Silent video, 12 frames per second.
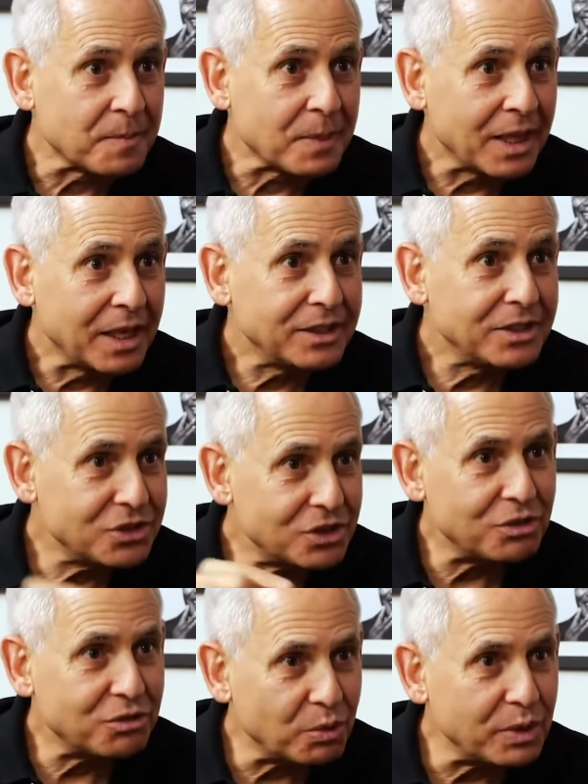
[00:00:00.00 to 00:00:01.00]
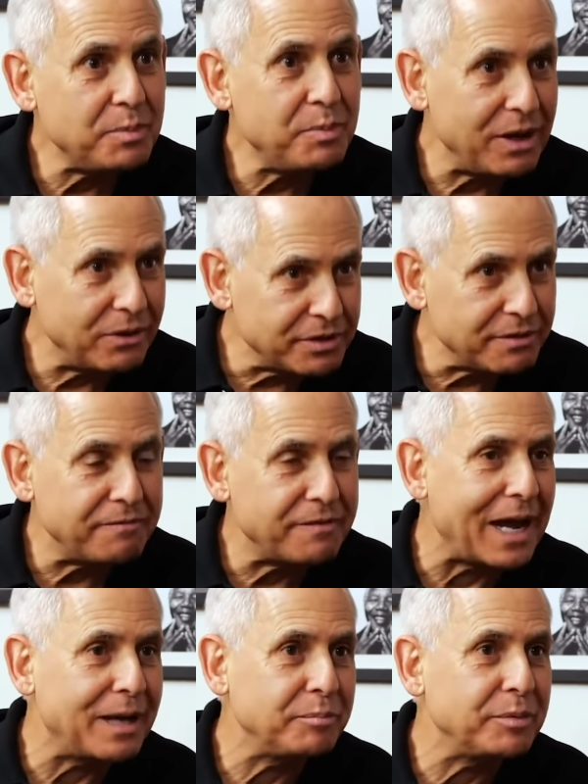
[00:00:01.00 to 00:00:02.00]
Mm. It's the three pounds of
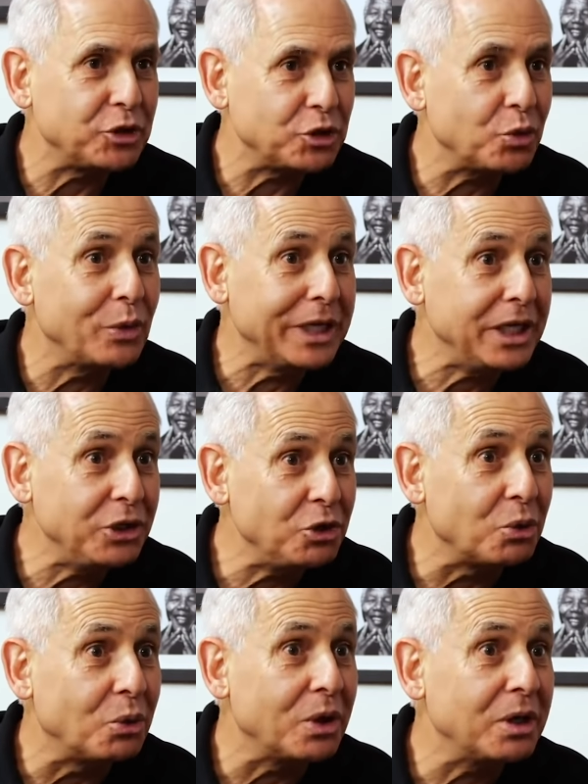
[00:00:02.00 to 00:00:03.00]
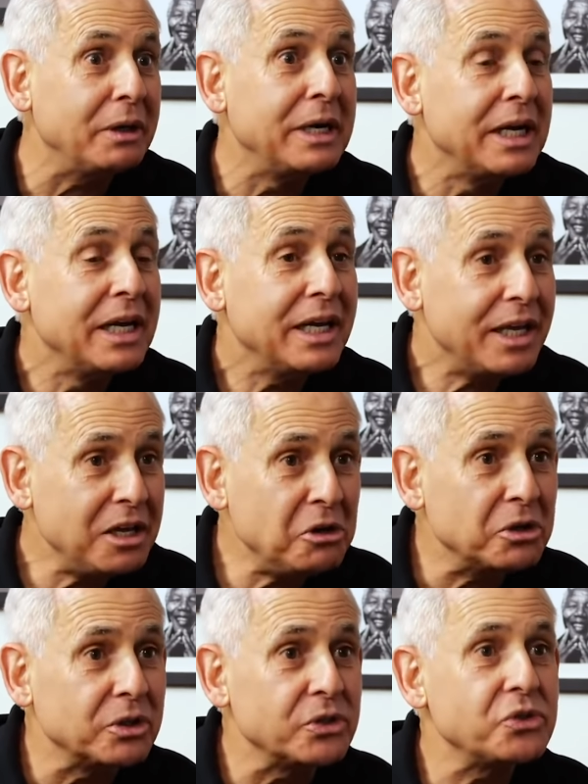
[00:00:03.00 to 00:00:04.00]
fat between your
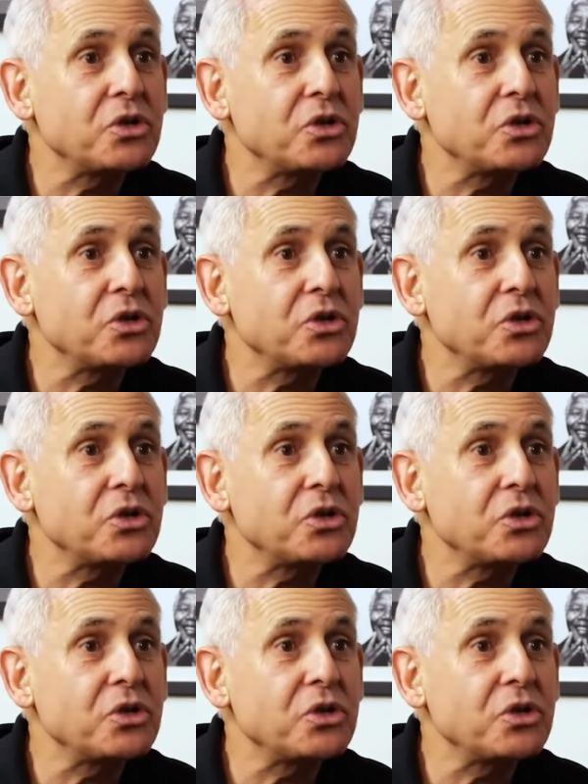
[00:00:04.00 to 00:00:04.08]
ears.